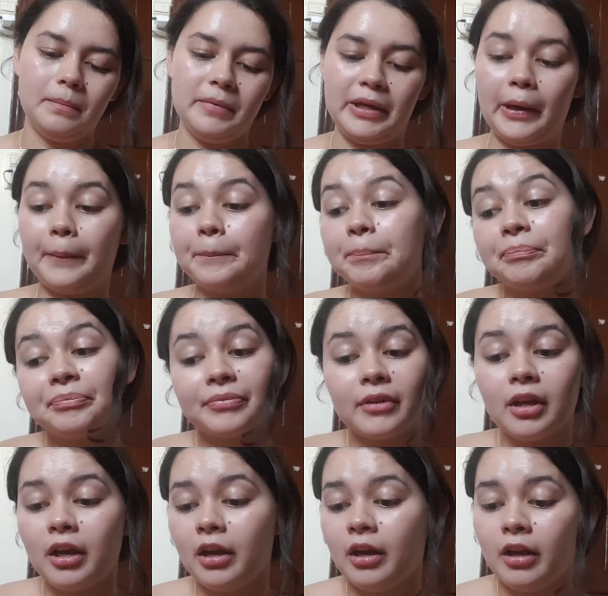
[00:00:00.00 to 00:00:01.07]
Yeah,
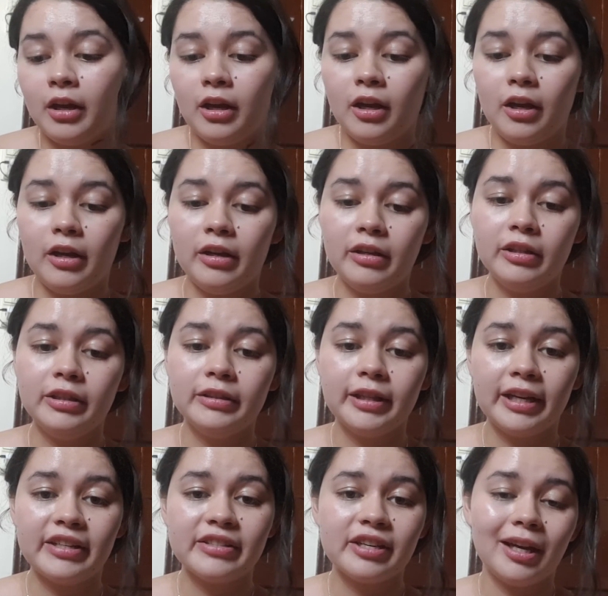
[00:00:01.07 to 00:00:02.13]

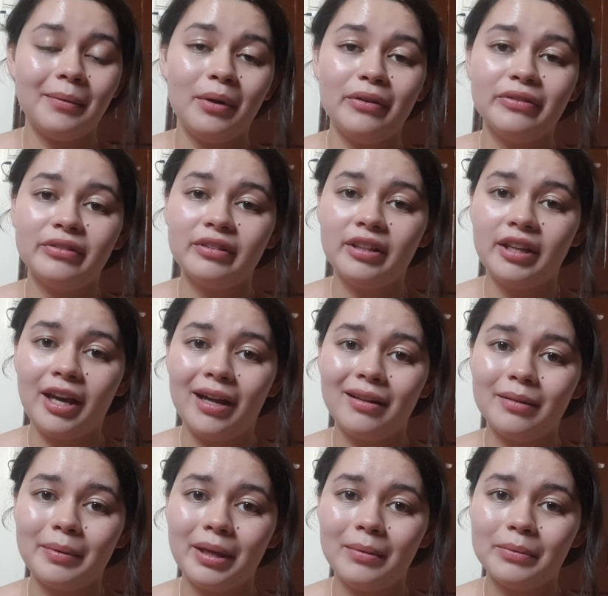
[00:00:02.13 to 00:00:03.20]
next time hopefully
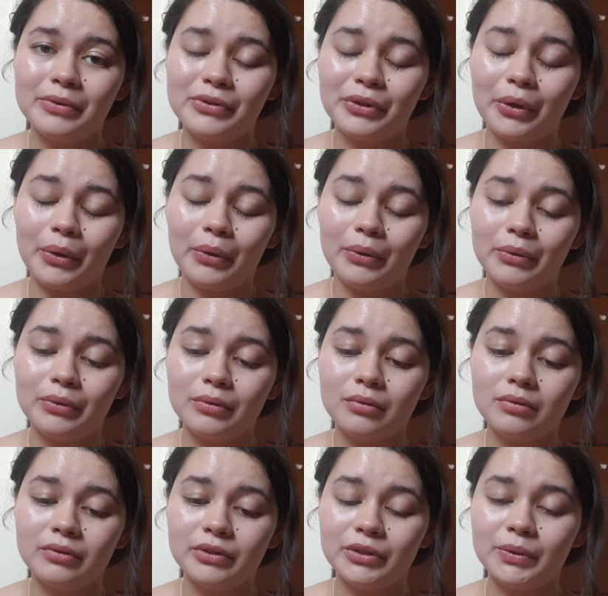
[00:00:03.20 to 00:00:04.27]
I'll be able to go
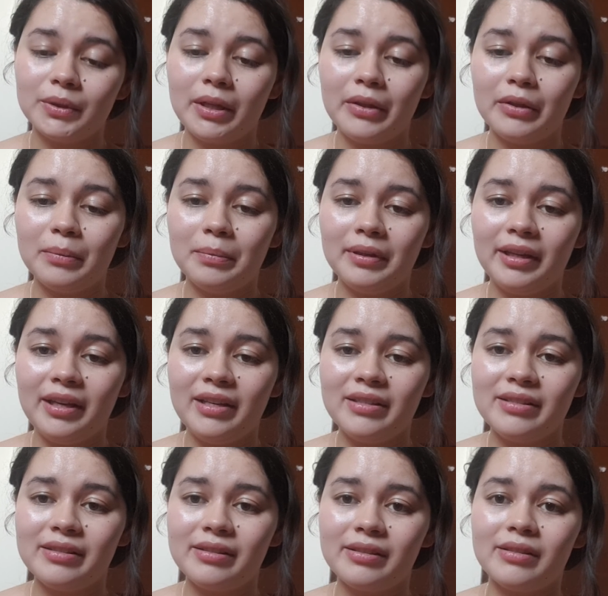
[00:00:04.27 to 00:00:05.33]
to another
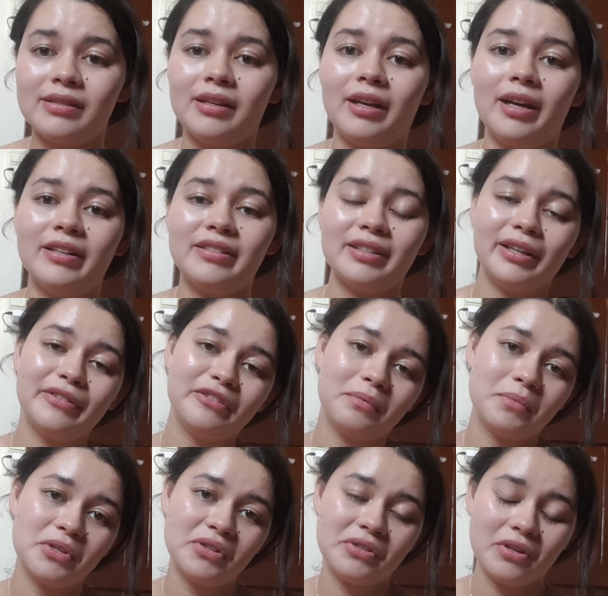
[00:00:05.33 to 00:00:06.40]
place aside
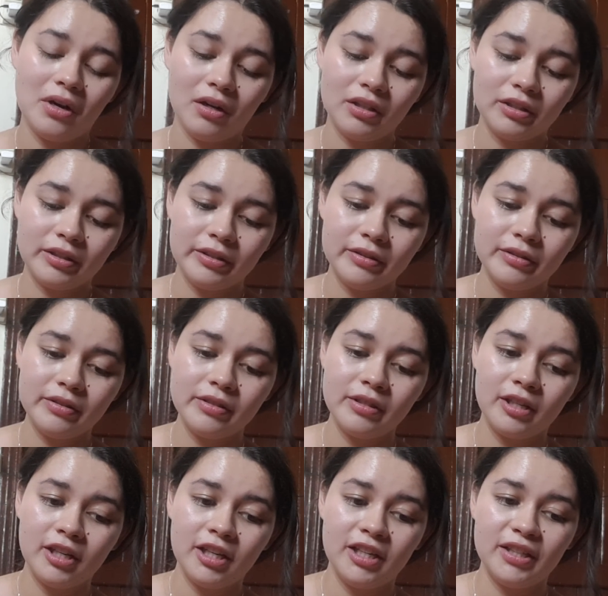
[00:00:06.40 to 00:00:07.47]
from just Auckland,
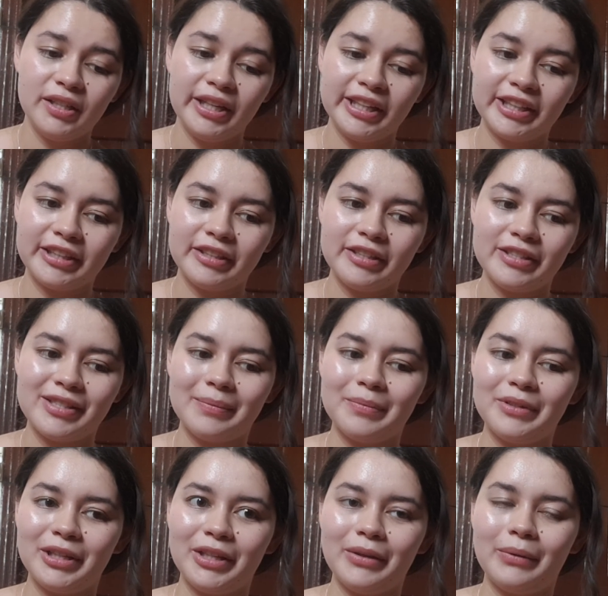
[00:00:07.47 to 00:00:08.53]
like
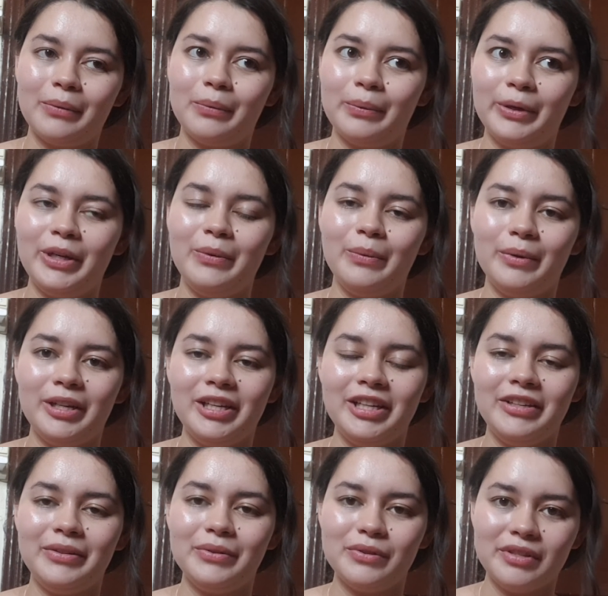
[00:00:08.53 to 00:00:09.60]
something
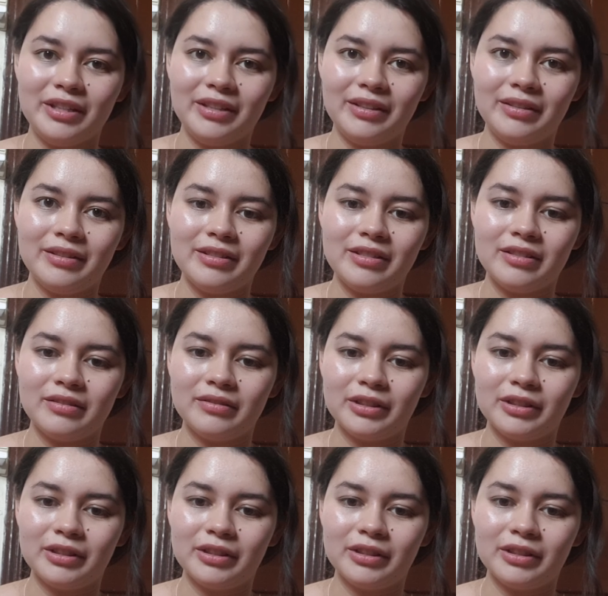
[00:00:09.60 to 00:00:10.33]
really New Zealand.